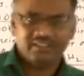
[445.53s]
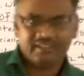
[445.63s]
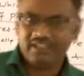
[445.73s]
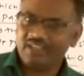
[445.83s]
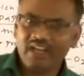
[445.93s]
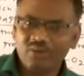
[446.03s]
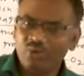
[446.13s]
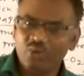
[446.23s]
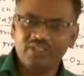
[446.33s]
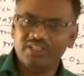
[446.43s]

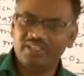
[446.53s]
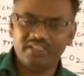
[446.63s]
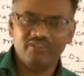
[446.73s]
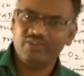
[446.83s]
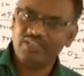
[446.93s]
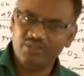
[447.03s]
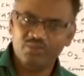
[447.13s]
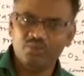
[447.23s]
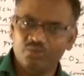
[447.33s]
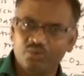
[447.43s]
tetrachloroethene we
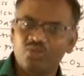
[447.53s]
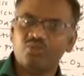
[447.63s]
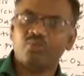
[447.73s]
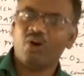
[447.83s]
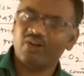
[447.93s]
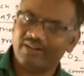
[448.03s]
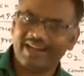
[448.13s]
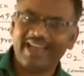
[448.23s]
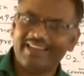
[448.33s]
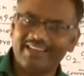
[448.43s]
use for
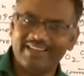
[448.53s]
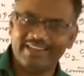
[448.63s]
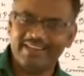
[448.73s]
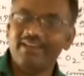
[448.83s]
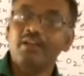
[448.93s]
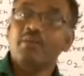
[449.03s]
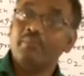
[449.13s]
dry cleaning,